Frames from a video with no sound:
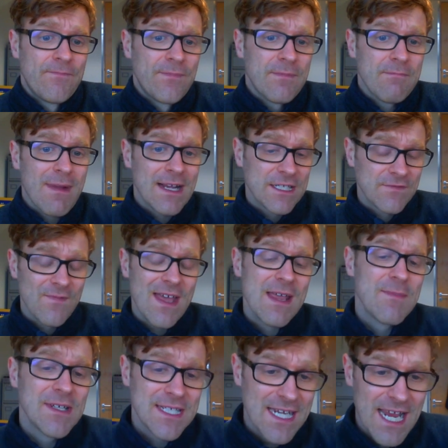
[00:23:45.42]
Max
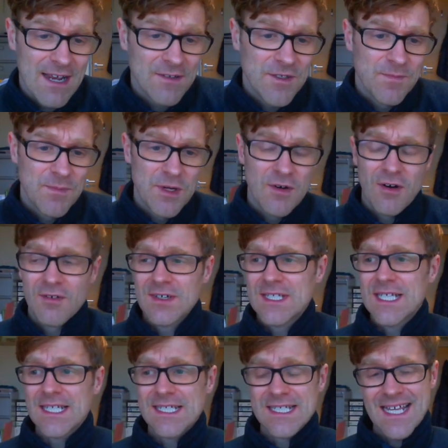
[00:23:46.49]
Weber's account of
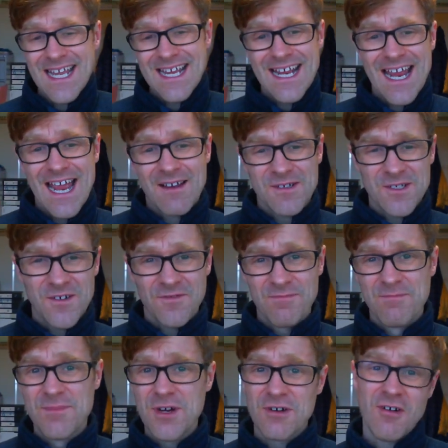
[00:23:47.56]
bureaucracy to take account of
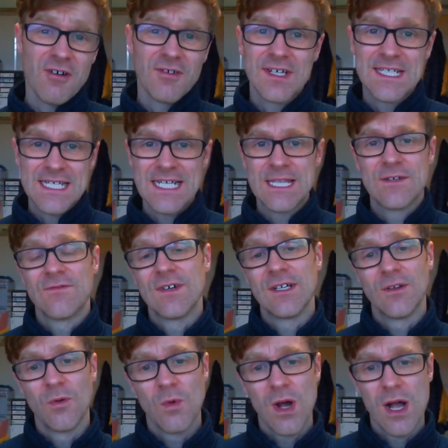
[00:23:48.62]
bureaucracy in the
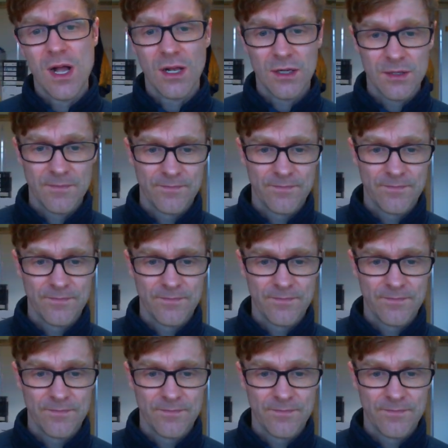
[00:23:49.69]
real world.